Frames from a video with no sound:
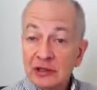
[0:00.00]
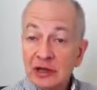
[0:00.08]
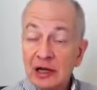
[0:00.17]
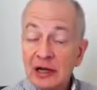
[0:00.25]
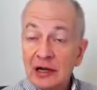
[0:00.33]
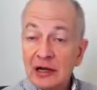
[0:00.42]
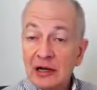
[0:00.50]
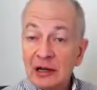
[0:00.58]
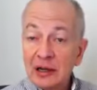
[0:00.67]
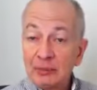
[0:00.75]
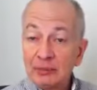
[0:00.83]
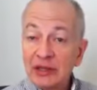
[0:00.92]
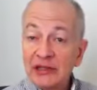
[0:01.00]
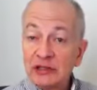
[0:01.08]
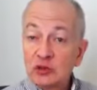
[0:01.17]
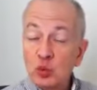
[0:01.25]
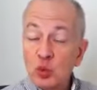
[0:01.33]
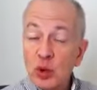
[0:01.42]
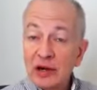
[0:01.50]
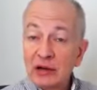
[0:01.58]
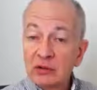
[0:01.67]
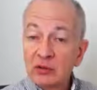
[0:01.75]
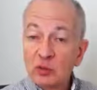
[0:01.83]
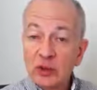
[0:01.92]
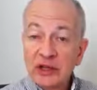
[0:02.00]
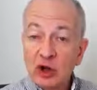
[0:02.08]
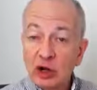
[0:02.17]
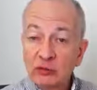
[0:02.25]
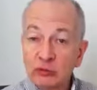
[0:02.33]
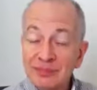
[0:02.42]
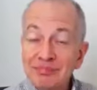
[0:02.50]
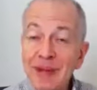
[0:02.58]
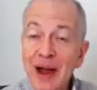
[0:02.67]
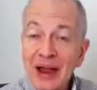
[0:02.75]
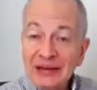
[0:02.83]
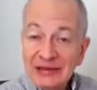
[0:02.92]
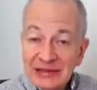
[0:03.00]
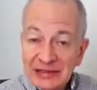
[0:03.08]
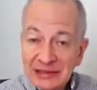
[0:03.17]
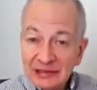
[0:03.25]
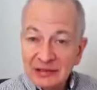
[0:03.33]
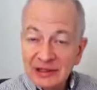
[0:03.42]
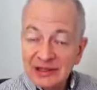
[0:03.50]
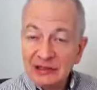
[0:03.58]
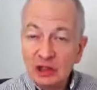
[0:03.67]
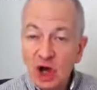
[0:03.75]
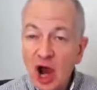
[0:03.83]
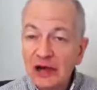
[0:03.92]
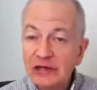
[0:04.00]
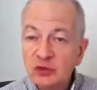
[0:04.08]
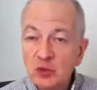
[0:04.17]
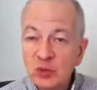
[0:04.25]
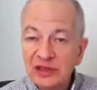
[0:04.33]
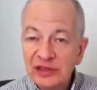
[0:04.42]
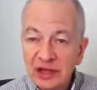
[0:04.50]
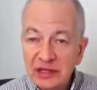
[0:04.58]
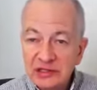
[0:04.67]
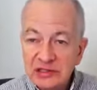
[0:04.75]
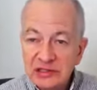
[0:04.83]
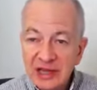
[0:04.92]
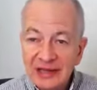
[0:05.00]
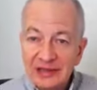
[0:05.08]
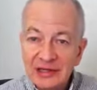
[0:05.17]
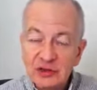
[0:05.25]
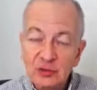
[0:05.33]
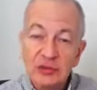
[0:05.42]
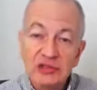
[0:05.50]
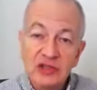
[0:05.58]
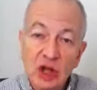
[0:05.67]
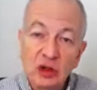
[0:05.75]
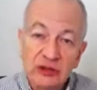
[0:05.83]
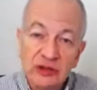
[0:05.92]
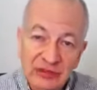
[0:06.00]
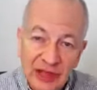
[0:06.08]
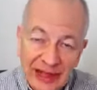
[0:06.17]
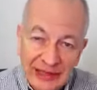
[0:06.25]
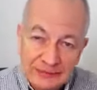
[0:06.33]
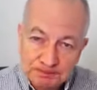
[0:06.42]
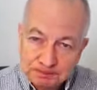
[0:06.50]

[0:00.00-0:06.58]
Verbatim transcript: A place where we are reminded that God is with us. And as a result of that,